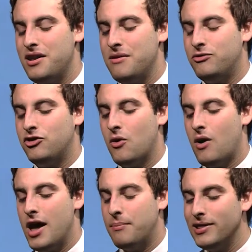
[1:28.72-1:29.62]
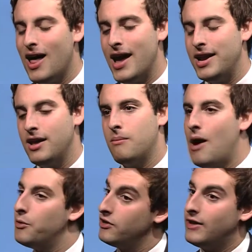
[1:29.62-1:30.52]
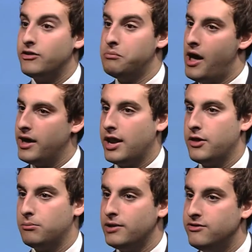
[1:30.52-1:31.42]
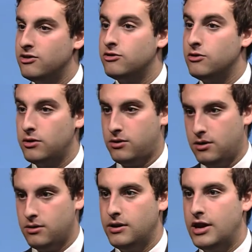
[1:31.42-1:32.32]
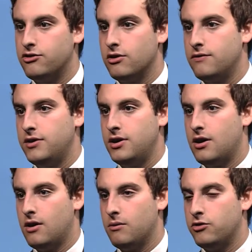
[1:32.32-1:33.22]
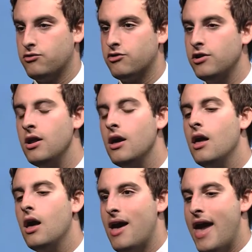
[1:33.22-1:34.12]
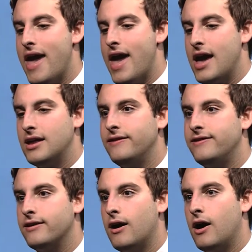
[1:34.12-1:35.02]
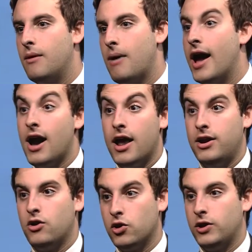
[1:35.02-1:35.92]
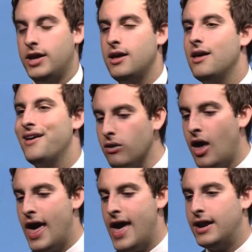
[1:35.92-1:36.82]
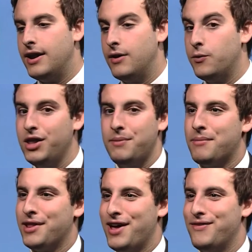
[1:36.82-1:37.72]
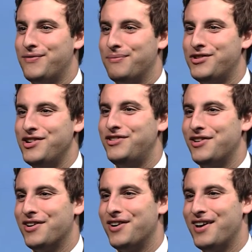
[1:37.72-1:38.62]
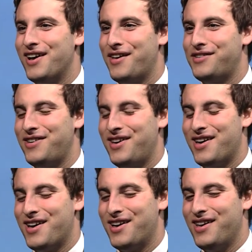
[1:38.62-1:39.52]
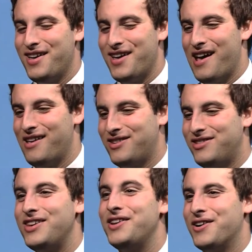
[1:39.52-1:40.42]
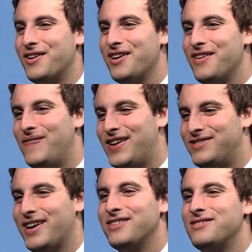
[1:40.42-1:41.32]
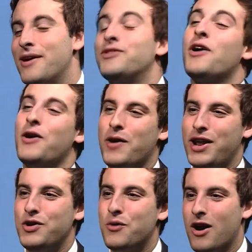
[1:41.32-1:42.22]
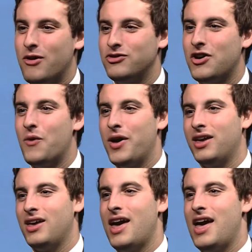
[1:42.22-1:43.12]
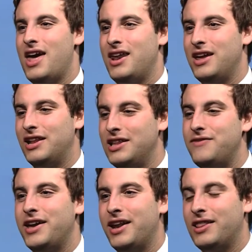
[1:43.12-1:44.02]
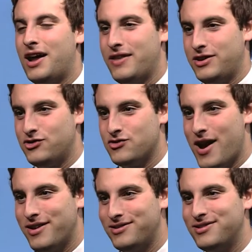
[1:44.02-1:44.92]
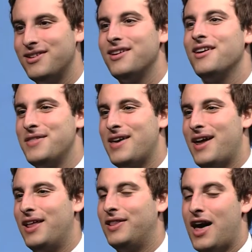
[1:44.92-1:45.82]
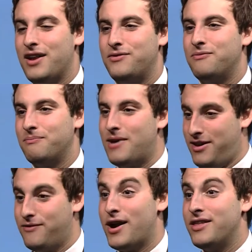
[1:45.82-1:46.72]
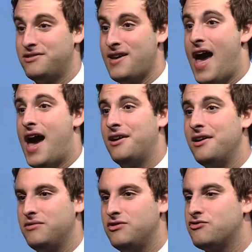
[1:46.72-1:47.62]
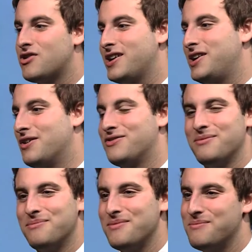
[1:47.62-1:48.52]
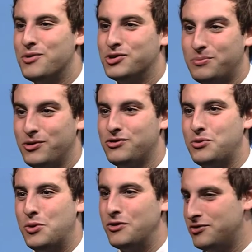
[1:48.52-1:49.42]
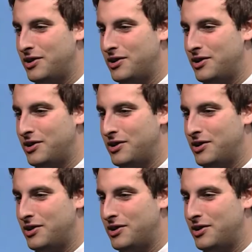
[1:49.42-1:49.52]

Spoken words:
So I applied. I wasn't allowed to apply any other places due to the nature of the restriction. And I got in early. And it really made my life much easier as a senior, because second semester I already knew where I was going, and it alleviated a lot of that stress that a lot of my friends had trying to hear from multiple schools.